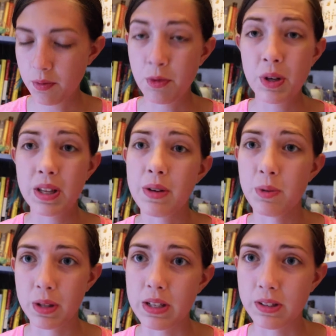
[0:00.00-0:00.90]
really,
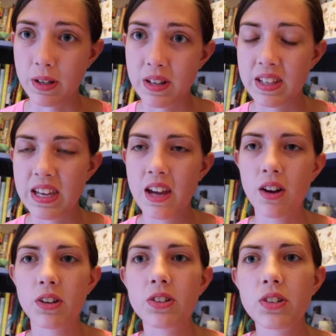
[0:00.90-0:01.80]
really good. The
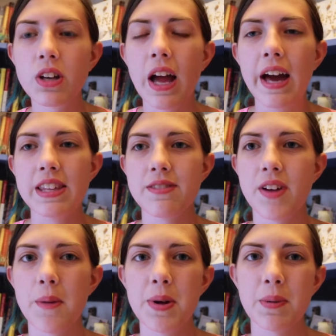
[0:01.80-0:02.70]
character
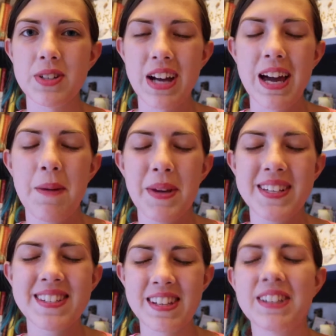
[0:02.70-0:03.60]
development, which I am a
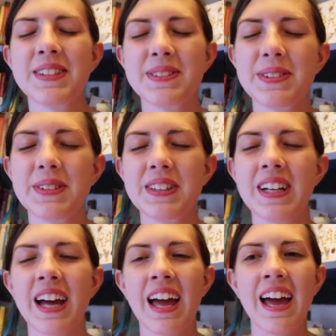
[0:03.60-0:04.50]
sucker
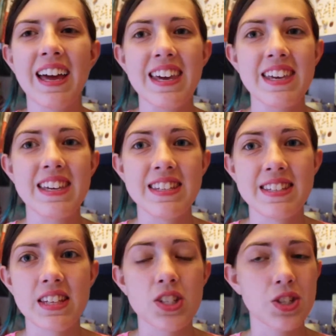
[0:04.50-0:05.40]
for,
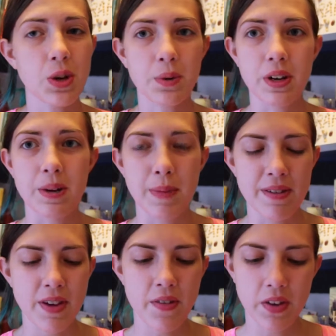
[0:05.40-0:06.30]
is so good.
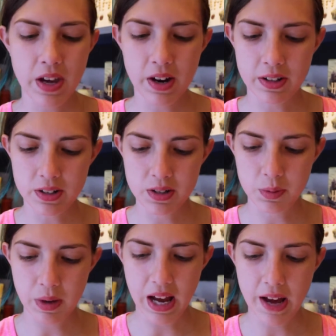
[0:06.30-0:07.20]
My favorite
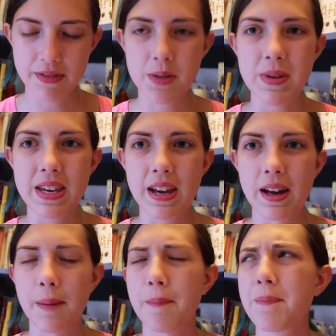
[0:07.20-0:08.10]
characters would have to be,
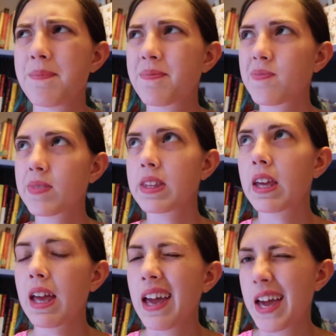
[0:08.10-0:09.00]
um,
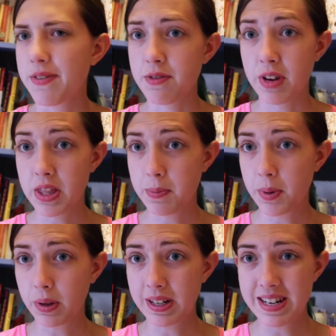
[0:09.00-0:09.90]
if you read the
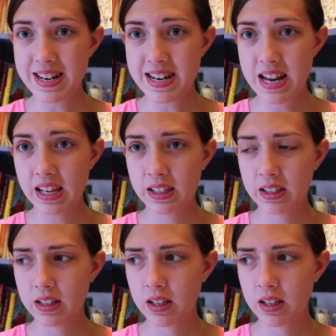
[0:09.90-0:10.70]
book, Nick